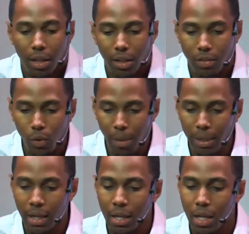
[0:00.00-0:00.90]
This
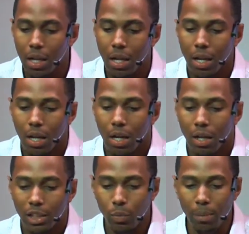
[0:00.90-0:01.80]
woman,
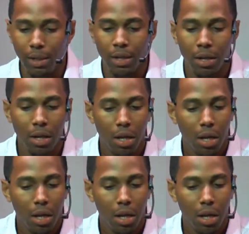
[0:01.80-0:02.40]
this woman